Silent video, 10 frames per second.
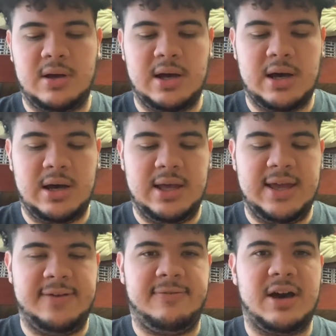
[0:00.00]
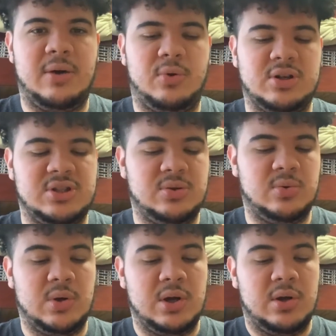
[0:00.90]
If I were
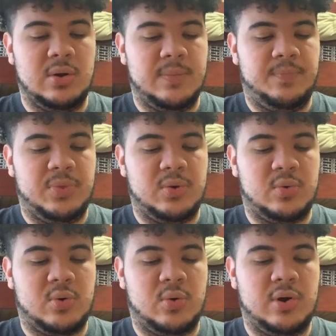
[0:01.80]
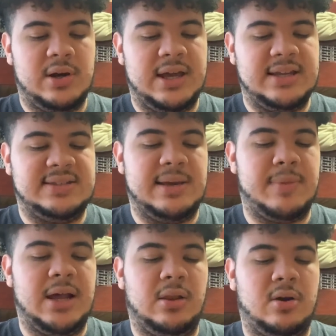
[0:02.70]
to record a
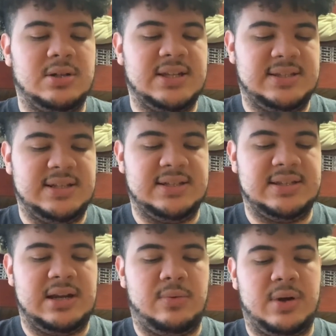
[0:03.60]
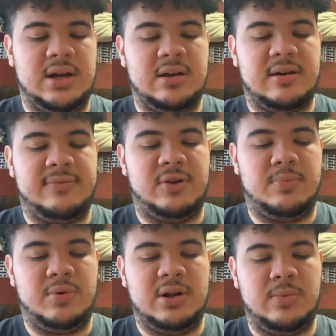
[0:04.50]
semi-long distance and I wanted to cover
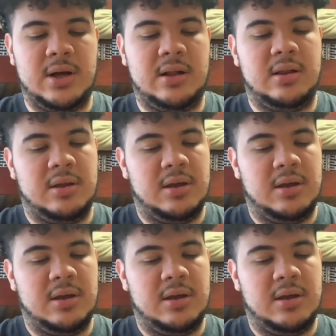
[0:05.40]
it pretty well,